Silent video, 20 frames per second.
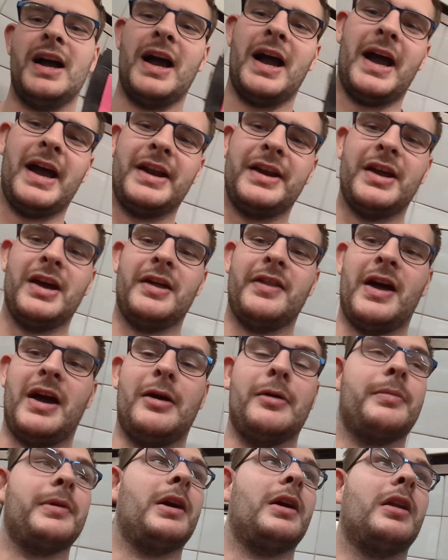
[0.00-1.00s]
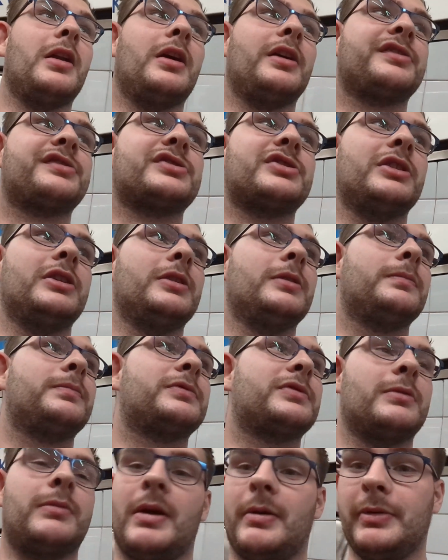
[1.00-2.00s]
And uh, that'll be our last cue
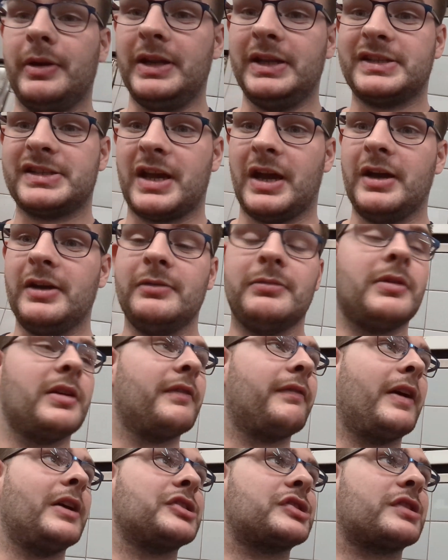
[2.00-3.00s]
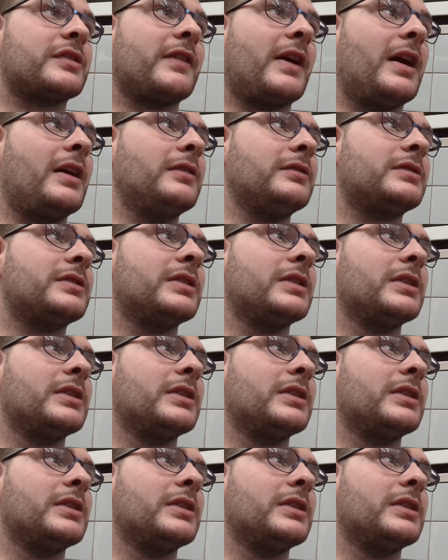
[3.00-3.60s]
to where we need to go for Adventure Round.